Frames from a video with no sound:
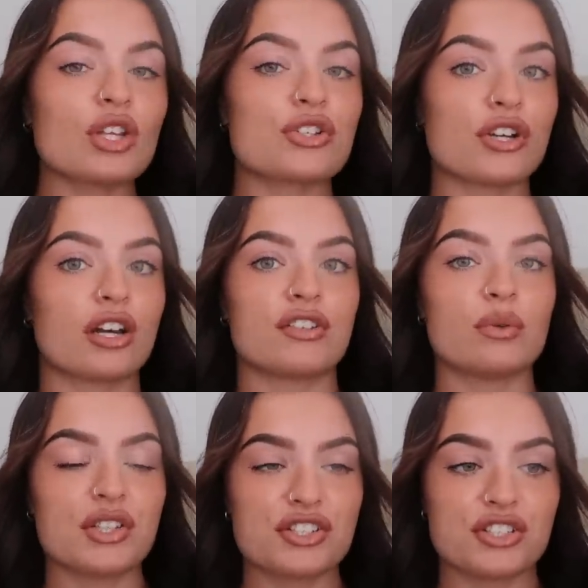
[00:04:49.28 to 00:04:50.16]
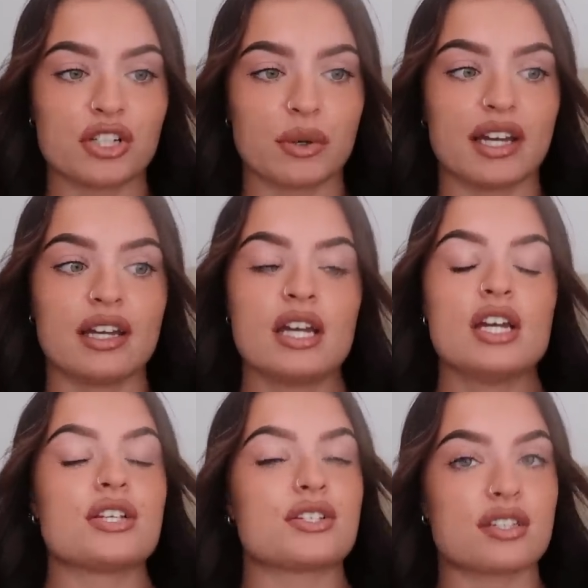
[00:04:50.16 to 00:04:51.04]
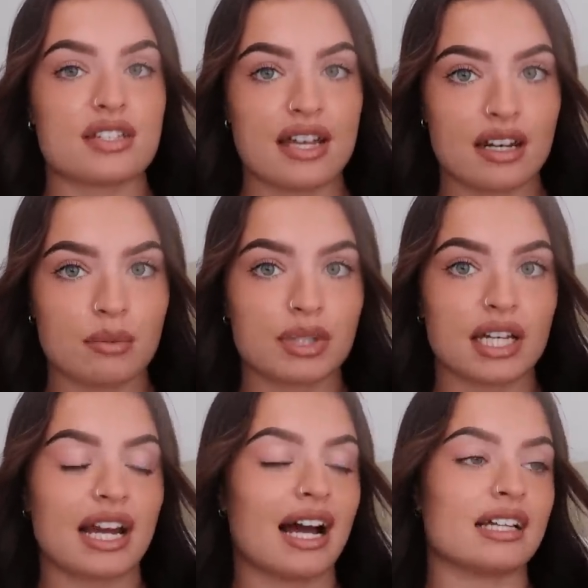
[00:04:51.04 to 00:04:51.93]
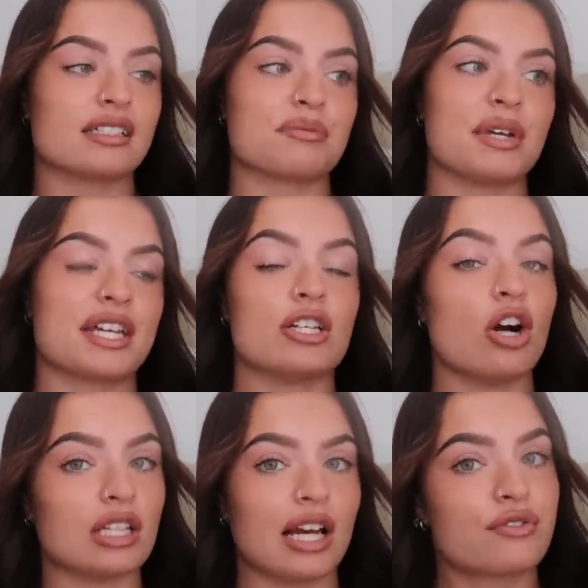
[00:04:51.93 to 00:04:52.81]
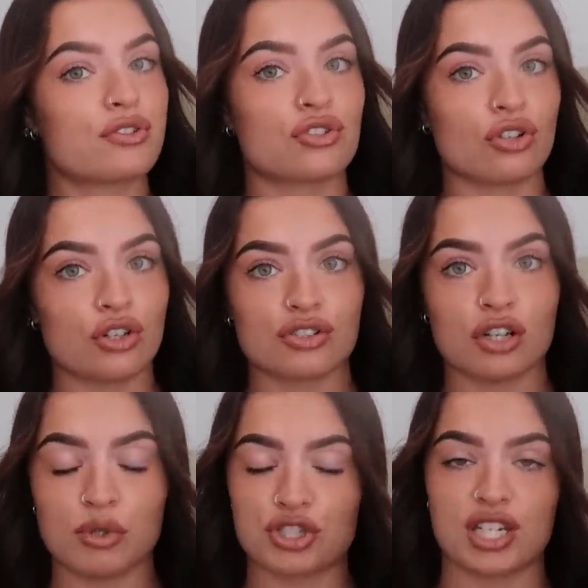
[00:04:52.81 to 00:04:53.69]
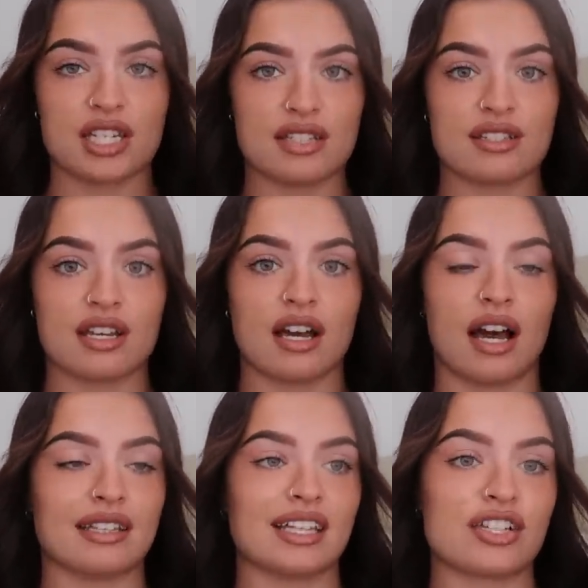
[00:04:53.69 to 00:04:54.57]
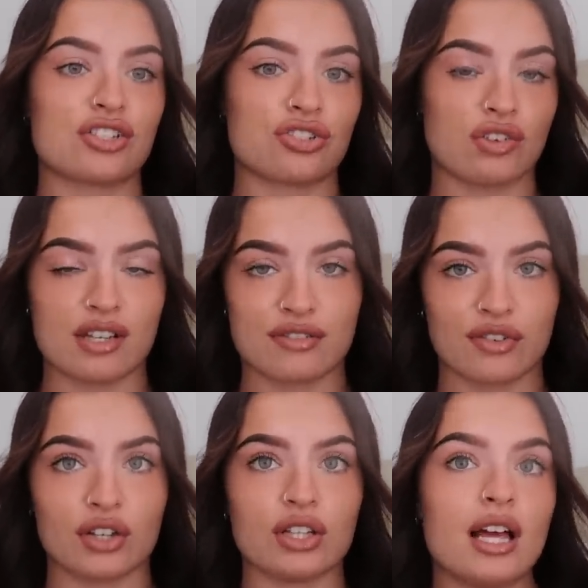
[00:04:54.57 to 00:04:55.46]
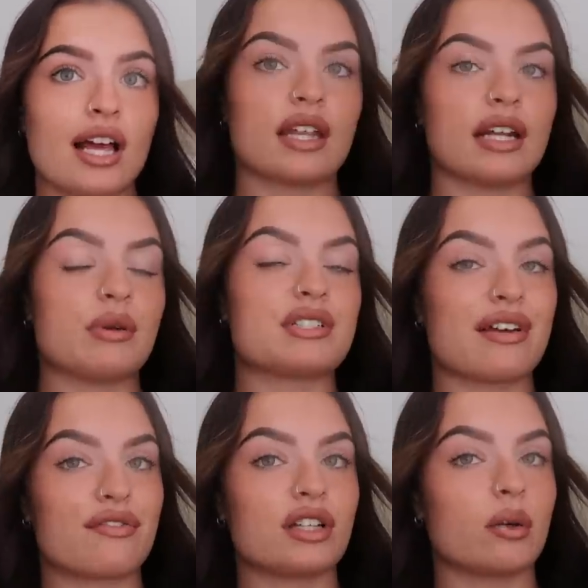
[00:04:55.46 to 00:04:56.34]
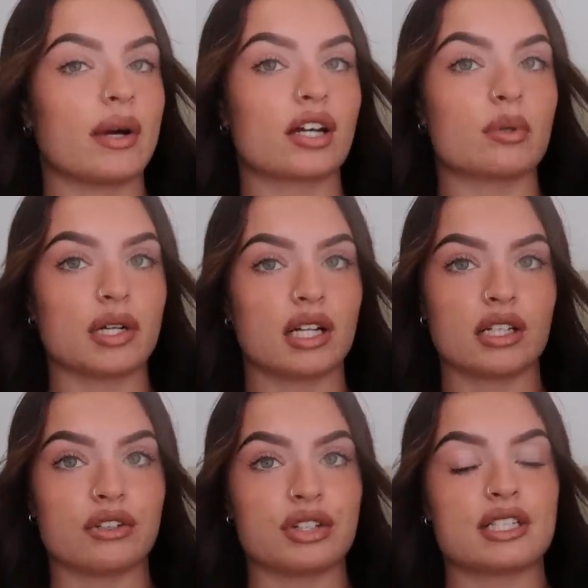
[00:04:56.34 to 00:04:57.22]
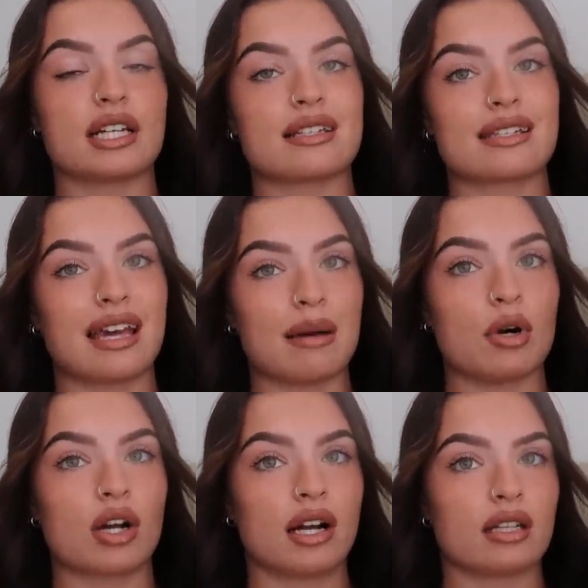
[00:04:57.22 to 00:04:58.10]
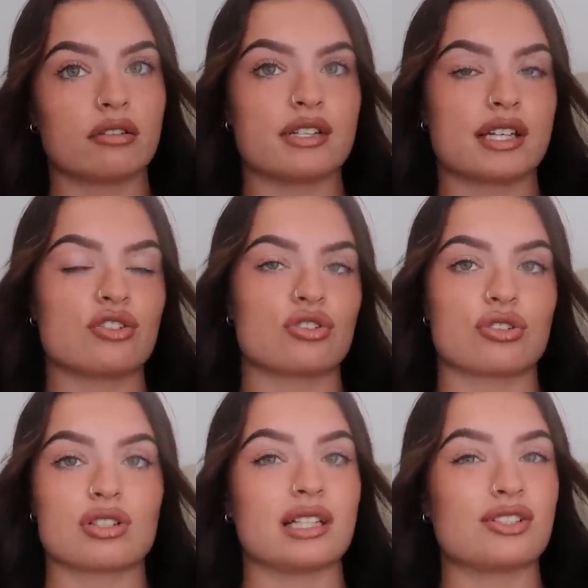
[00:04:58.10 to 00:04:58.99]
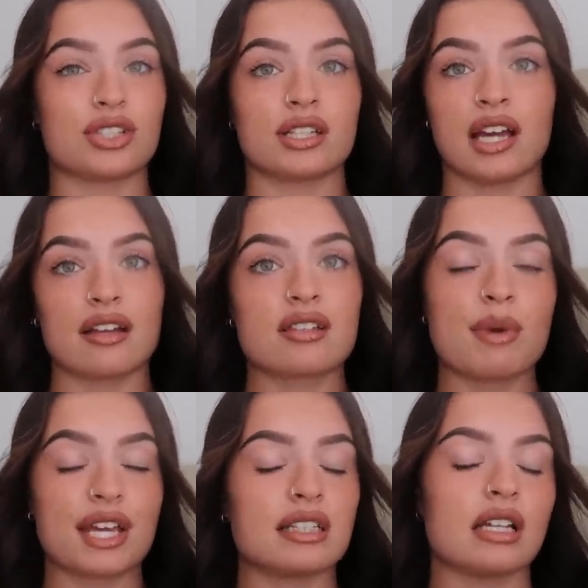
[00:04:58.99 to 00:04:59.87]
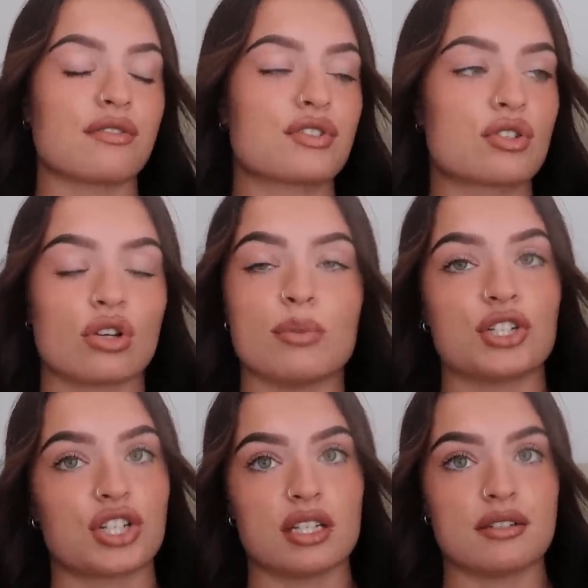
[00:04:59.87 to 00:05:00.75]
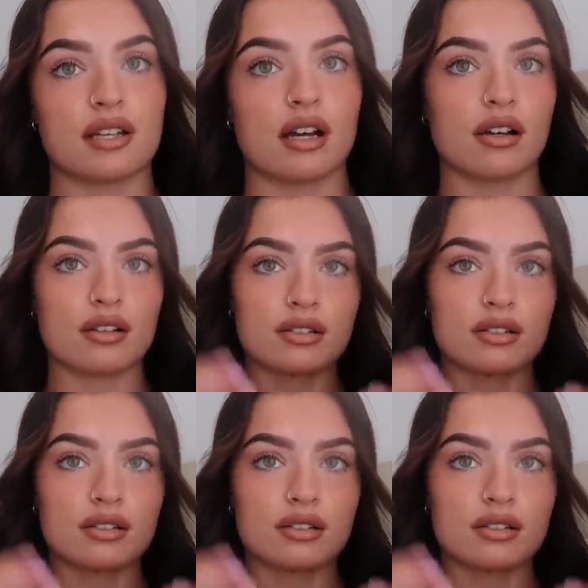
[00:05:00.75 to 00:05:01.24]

So if you want to do it sustainably and make your life so much easier and less stressful, then I would definitely wake up earlier in the day to get more calories in, just literally, yeah, to make your life so much easier.